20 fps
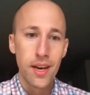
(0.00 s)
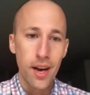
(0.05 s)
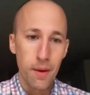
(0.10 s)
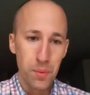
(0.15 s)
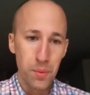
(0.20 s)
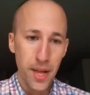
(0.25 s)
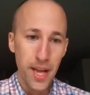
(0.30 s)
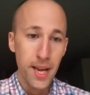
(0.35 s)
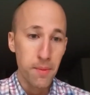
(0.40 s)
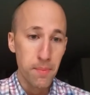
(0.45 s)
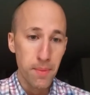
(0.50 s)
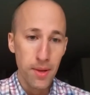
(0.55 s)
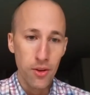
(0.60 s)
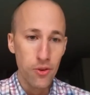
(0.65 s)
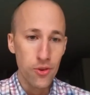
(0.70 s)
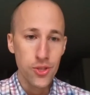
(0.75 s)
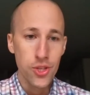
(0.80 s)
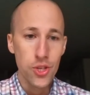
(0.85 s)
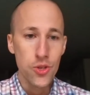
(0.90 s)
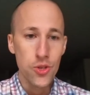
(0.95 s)
Blake
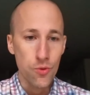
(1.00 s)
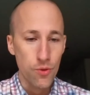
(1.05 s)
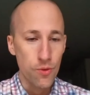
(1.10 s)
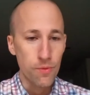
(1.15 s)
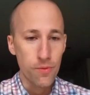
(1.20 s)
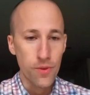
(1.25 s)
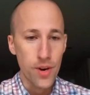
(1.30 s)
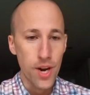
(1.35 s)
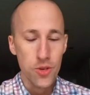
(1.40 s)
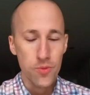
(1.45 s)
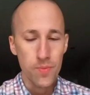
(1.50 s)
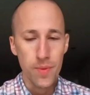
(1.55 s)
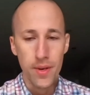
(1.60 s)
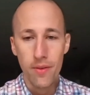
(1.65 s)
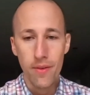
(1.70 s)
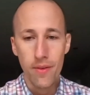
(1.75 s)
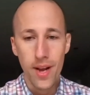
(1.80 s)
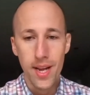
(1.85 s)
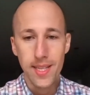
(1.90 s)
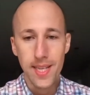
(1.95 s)
Miller's a true freshman at
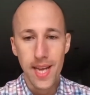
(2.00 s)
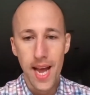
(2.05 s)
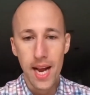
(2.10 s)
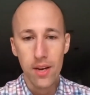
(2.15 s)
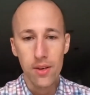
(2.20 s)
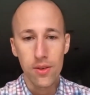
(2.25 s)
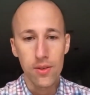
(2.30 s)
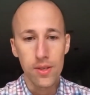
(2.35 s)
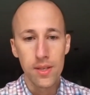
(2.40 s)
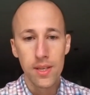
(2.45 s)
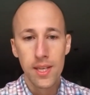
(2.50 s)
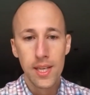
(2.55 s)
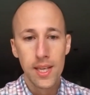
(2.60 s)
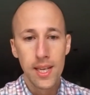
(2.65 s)
right tackle.